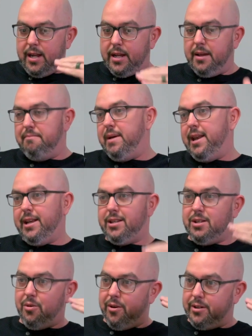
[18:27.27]
committed
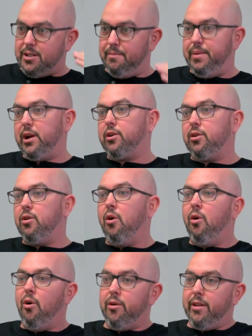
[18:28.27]
towards a bigger
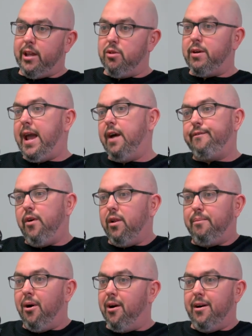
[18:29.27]
goal. You can't fall
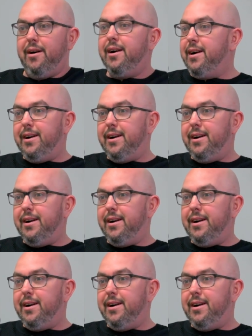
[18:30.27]
apart.